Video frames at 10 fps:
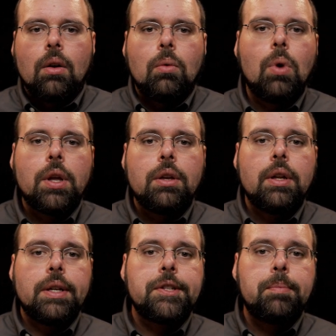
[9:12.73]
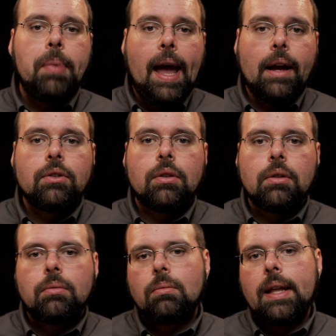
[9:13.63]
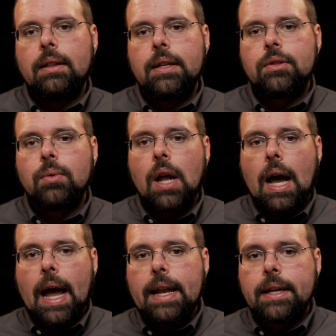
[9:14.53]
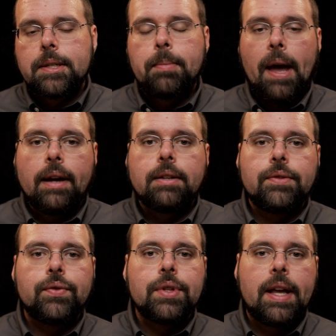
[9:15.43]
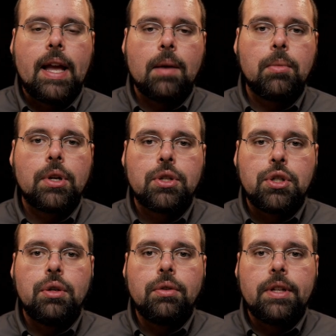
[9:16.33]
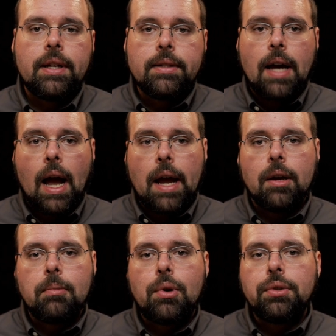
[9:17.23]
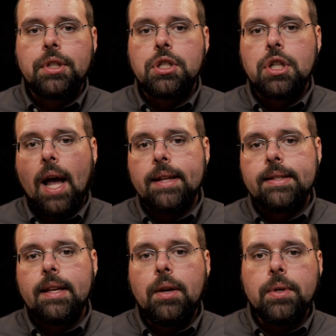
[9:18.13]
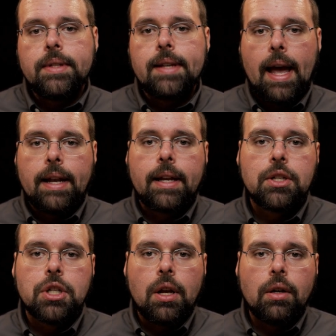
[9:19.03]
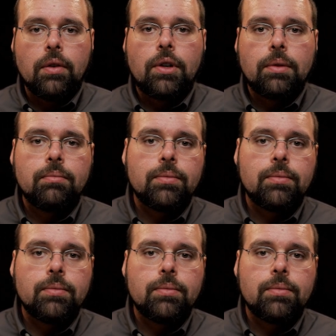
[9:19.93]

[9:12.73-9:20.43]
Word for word: What you'd expect, or at least what I'd expect, is for the camera to shoot the entire multi-shot sequence at each interval.